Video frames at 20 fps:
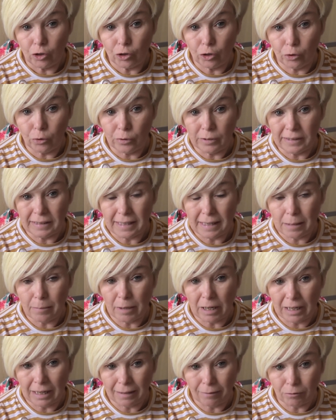to the
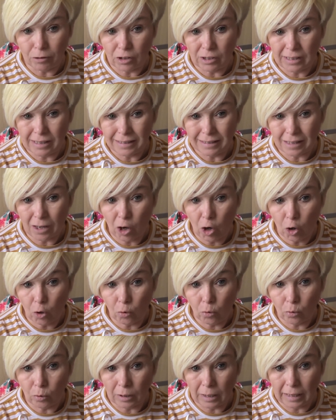seam allowances
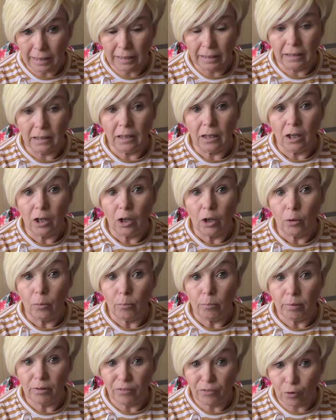only
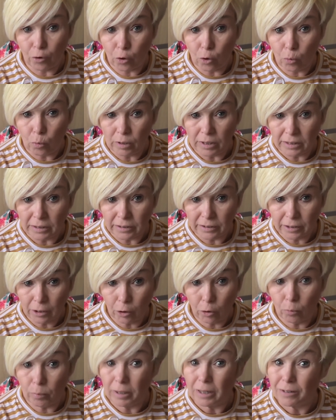before we
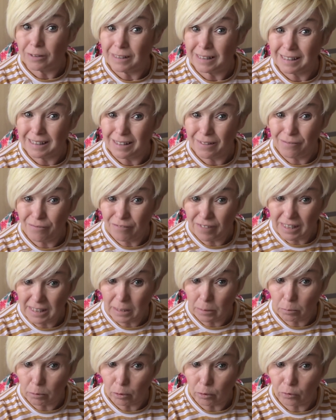sew, because it's
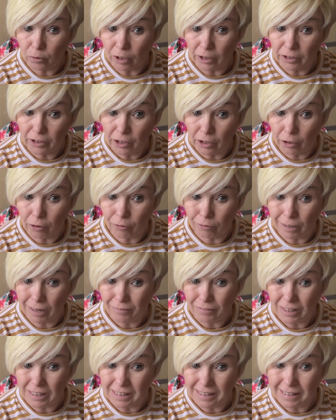invisible and you're not going to
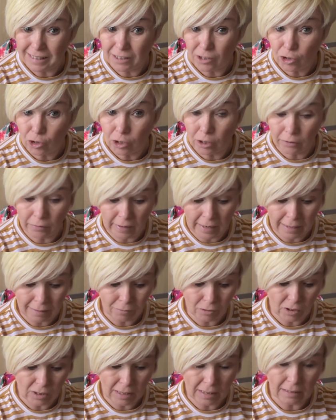have any stitching on the
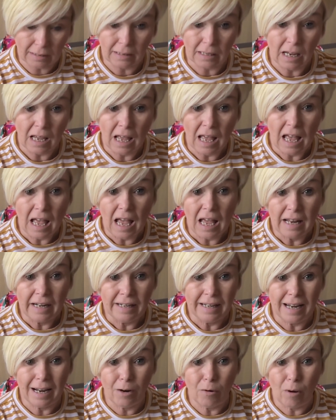outside.
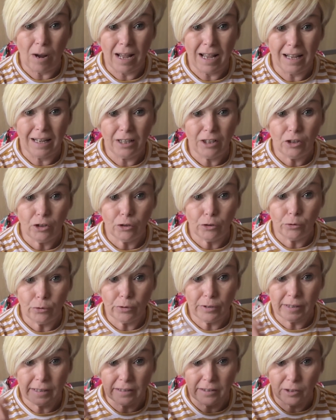Now I
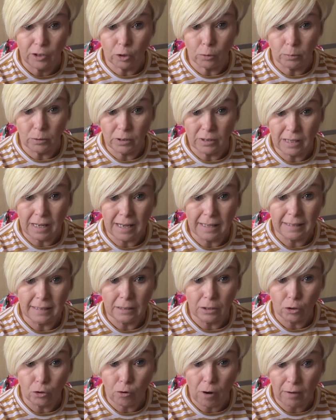use this
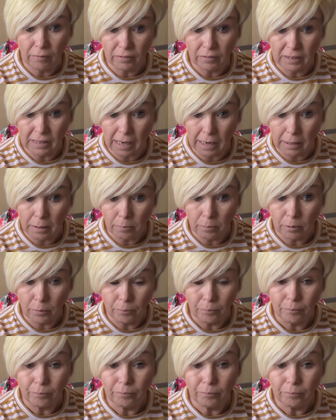double-sided craft tape.